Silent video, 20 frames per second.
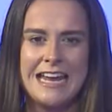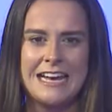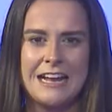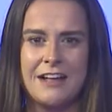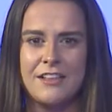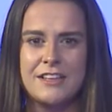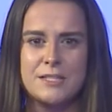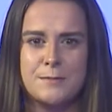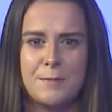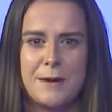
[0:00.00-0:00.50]

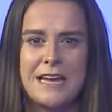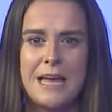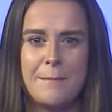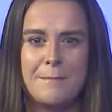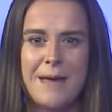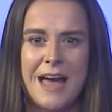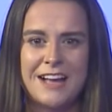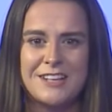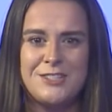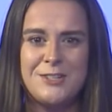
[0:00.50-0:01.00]
Now let's bring
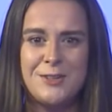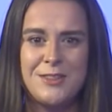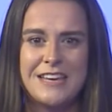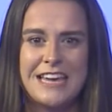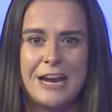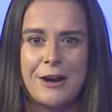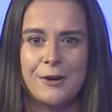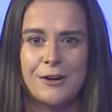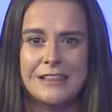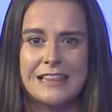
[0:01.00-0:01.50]
it back to the
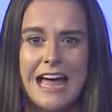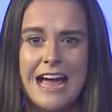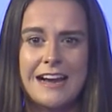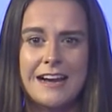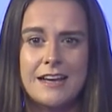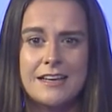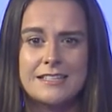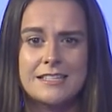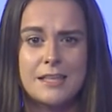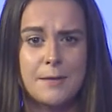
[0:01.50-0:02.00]

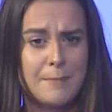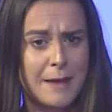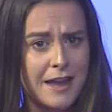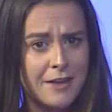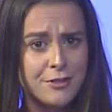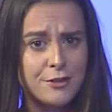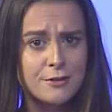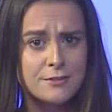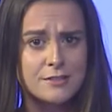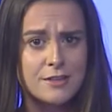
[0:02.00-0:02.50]
Carolinas. The
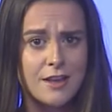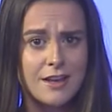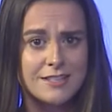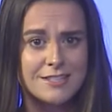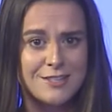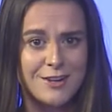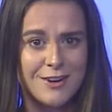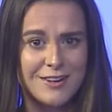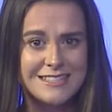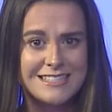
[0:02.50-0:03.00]
Panthers
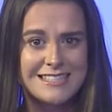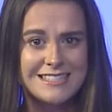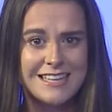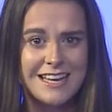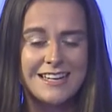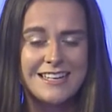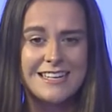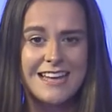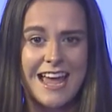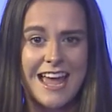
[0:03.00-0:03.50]
lost on
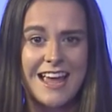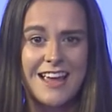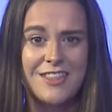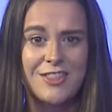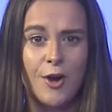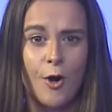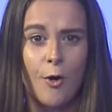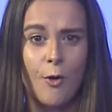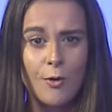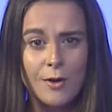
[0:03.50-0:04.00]
Sunday,
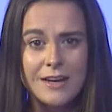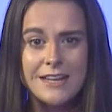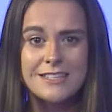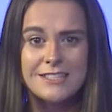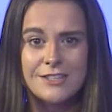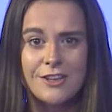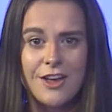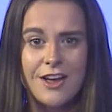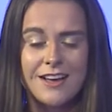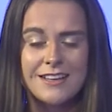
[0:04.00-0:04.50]
the
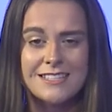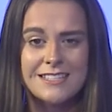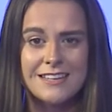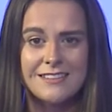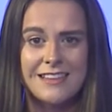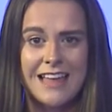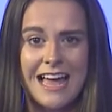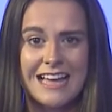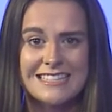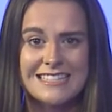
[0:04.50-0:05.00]
Hornets lost
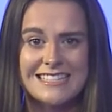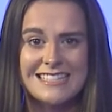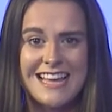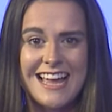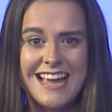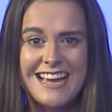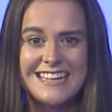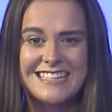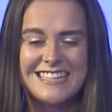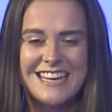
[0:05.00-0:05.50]
last
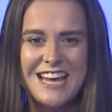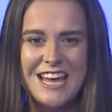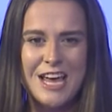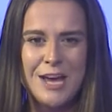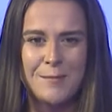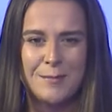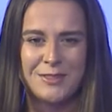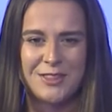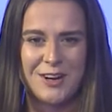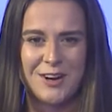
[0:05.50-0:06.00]
night,
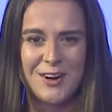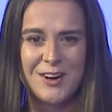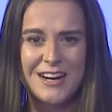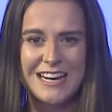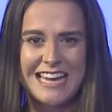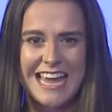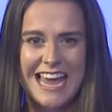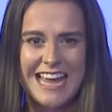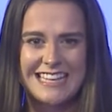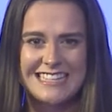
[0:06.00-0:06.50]
but the
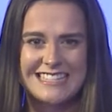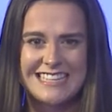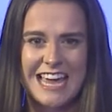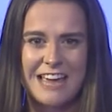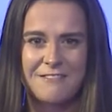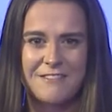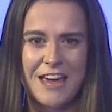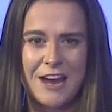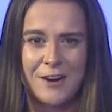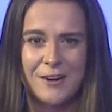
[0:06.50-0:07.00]
Hurricanes
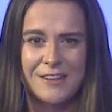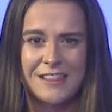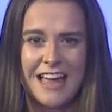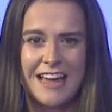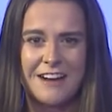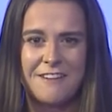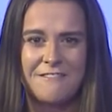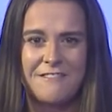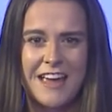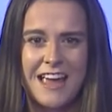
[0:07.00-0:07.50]
gave
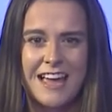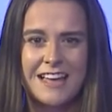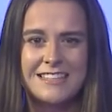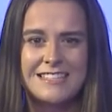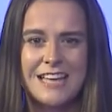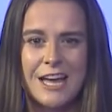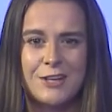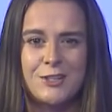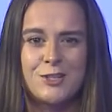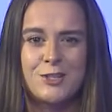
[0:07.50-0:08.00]
Carolina
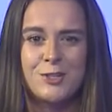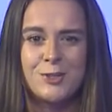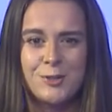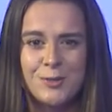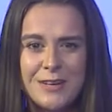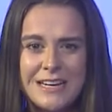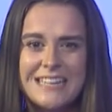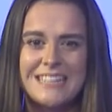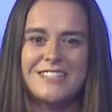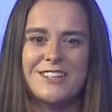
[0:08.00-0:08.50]
fans a
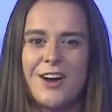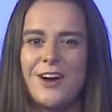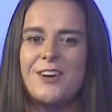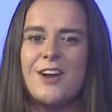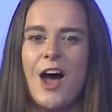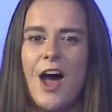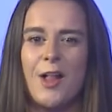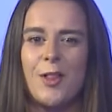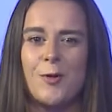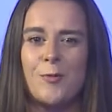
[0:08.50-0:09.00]
treat on
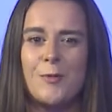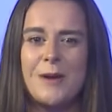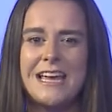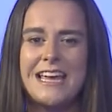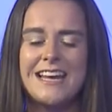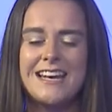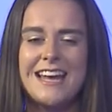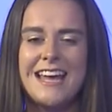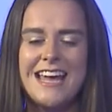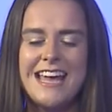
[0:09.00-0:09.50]

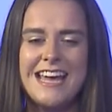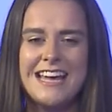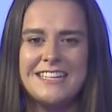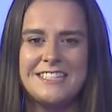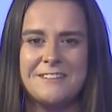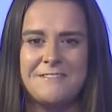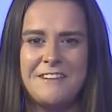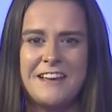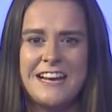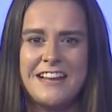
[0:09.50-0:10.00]
Halloween,
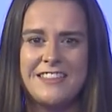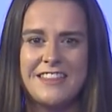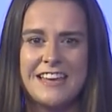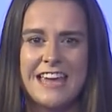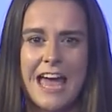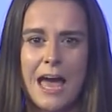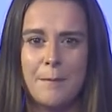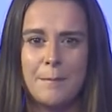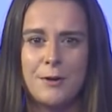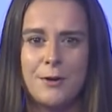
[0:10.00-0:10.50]
defeating the
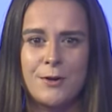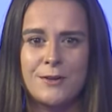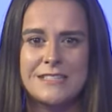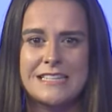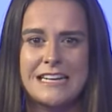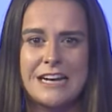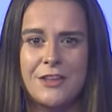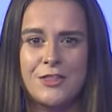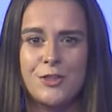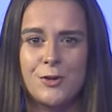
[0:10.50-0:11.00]
Capitals
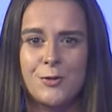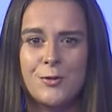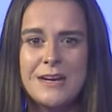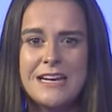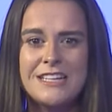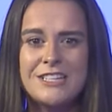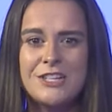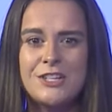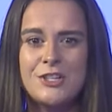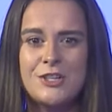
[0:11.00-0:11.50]
in a
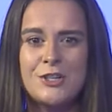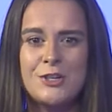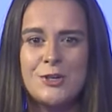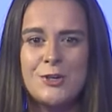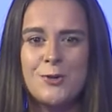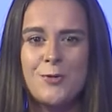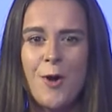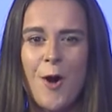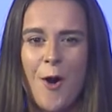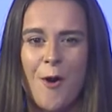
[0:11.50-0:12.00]

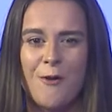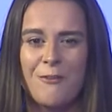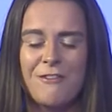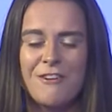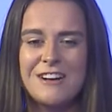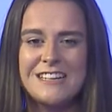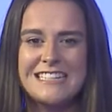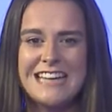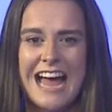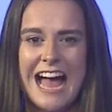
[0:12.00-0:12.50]
3-2
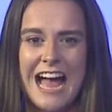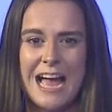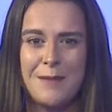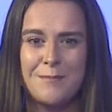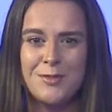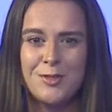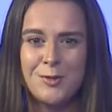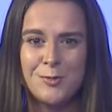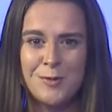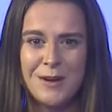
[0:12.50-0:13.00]

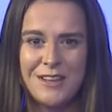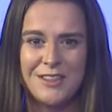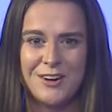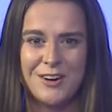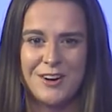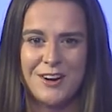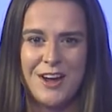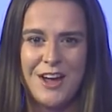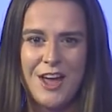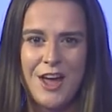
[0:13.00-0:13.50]
overtime
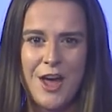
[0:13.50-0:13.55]
thriller.